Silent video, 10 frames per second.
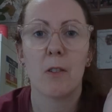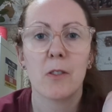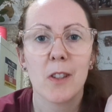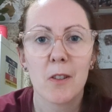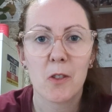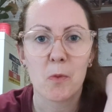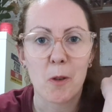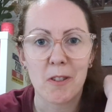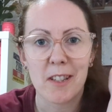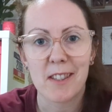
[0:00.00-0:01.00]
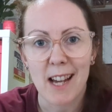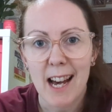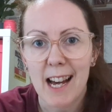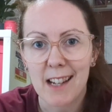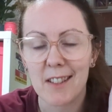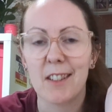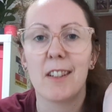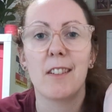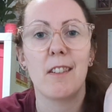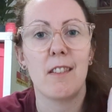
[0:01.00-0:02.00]
also just wanted to add
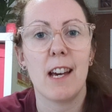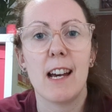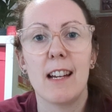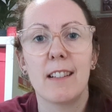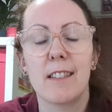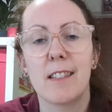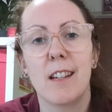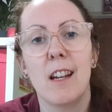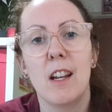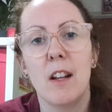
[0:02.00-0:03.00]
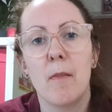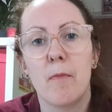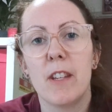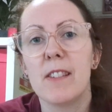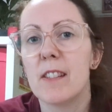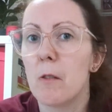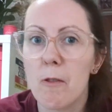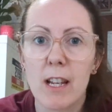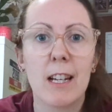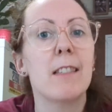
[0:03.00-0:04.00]
that this is a
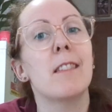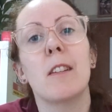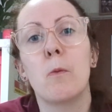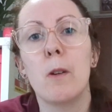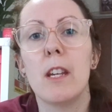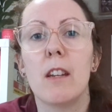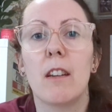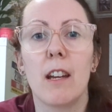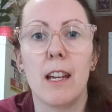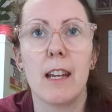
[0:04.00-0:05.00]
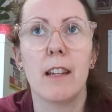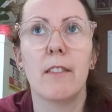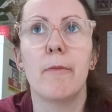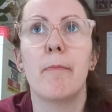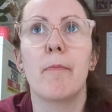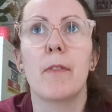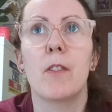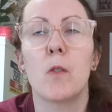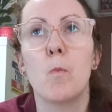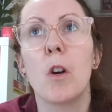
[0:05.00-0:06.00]
realistic week in
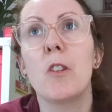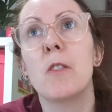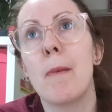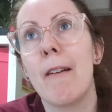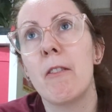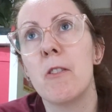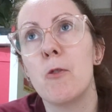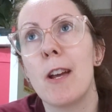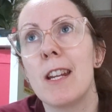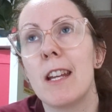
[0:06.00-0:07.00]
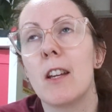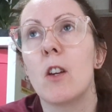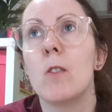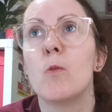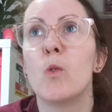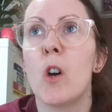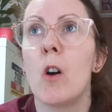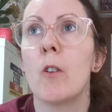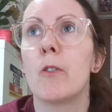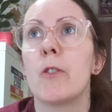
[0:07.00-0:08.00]
someone who's marathon training, who's
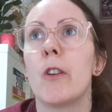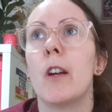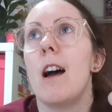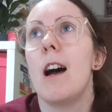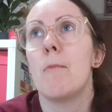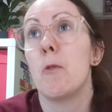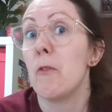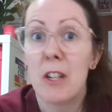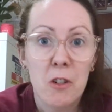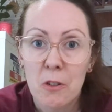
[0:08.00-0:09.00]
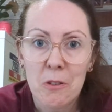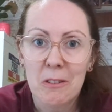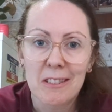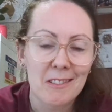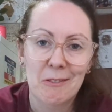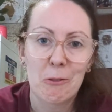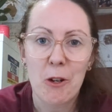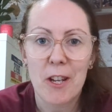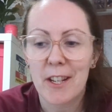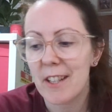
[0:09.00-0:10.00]
not a professional
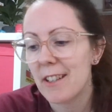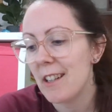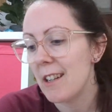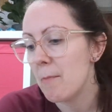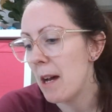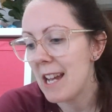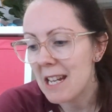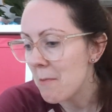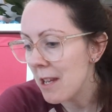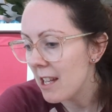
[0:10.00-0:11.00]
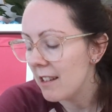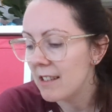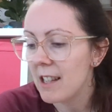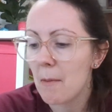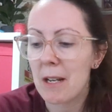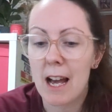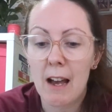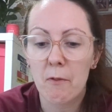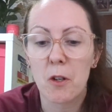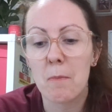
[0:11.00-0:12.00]
runner by any means. I mean, I
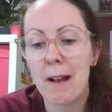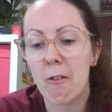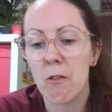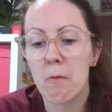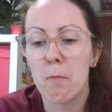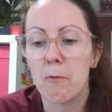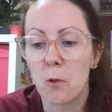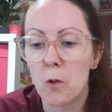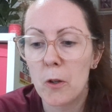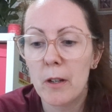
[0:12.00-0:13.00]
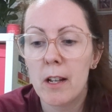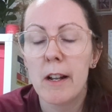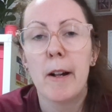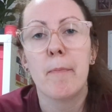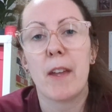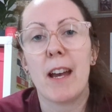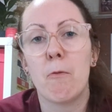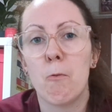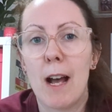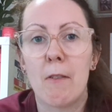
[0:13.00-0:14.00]
have done a marathon before. I
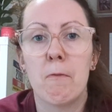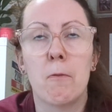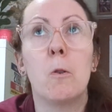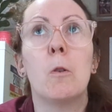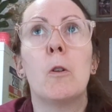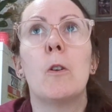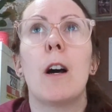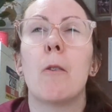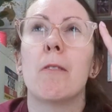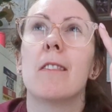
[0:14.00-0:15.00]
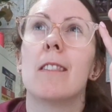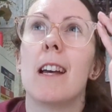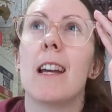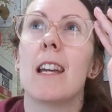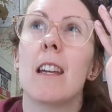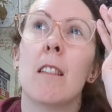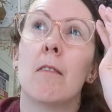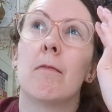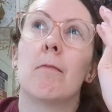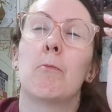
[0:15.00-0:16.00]
have ran for, I would say,
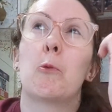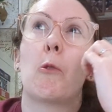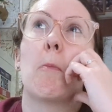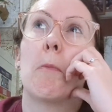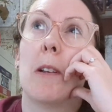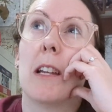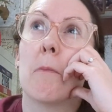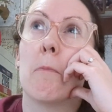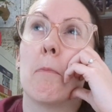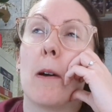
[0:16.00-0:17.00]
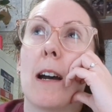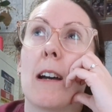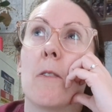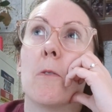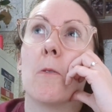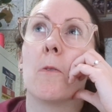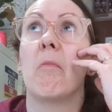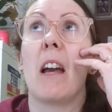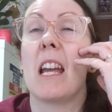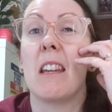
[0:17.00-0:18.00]
probably about
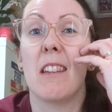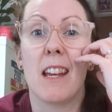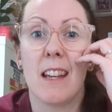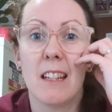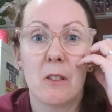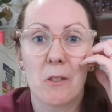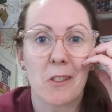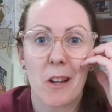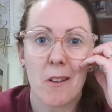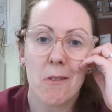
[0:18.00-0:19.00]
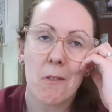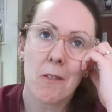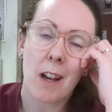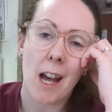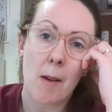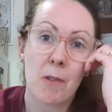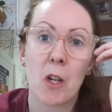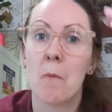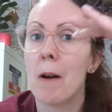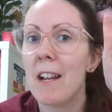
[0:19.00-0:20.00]
8 years or so.
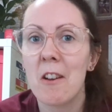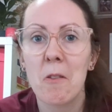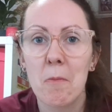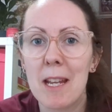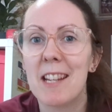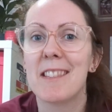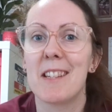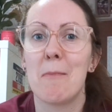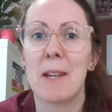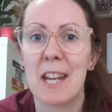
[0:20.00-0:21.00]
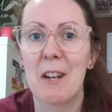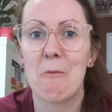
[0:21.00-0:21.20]
So I'm by no means a beginner